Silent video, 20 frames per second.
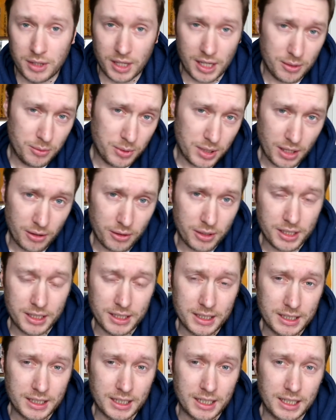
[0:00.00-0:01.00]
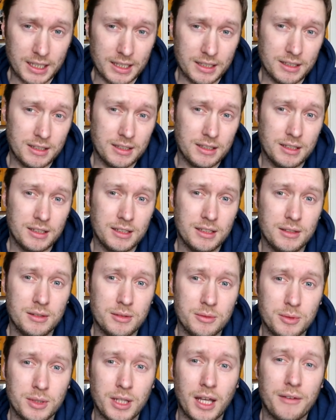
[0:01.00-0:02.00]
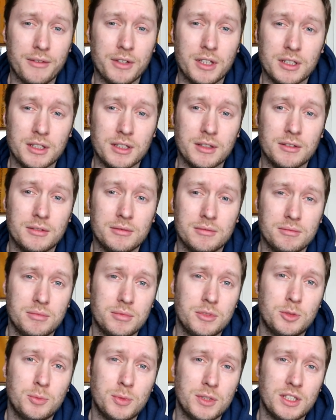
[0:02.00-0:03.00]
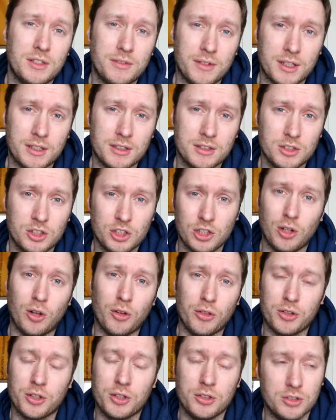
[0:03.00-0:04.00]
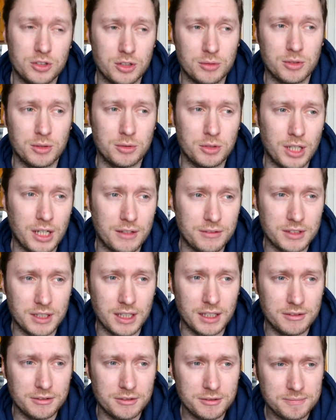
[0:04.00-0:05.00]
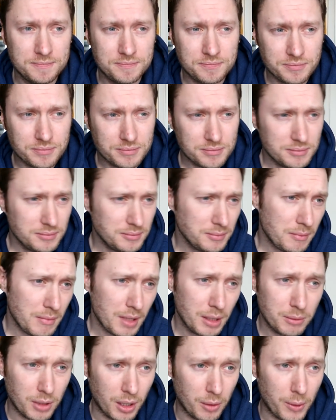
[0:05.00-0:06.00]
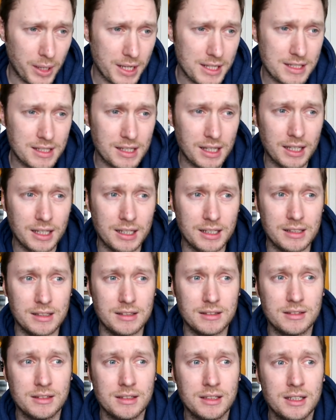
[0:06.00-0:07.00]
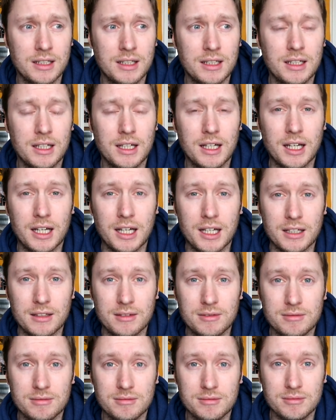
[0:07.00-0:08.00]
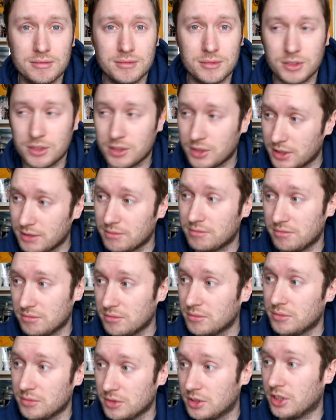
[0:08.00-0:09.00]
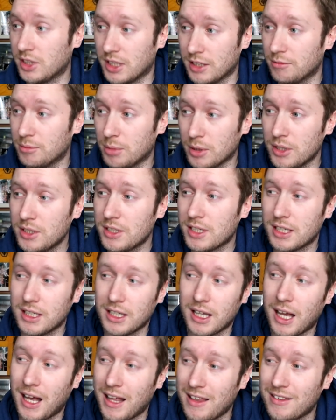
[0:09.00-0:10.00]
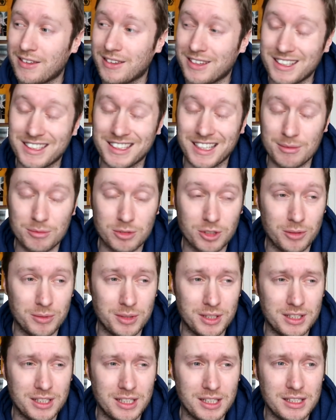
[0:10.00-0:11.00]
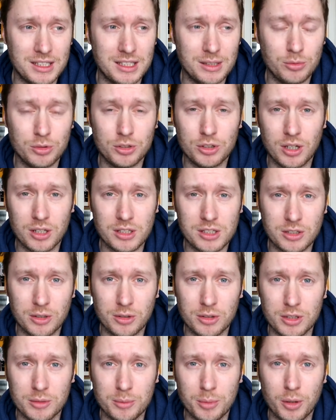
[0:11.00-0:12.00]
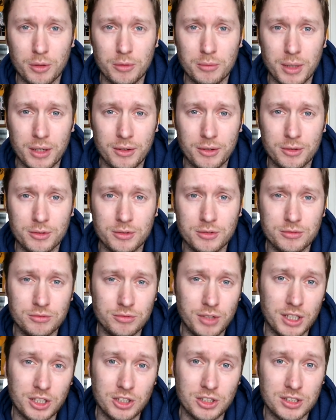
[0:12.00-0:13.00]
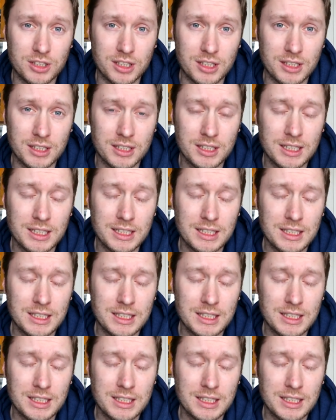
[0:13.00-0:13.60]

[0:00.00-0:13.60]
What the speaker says: there without having a specific slot that you sometimes you have to have. Well, I went and to give blood, and at the same time they said, "Would you like to go on the bone marrow register?"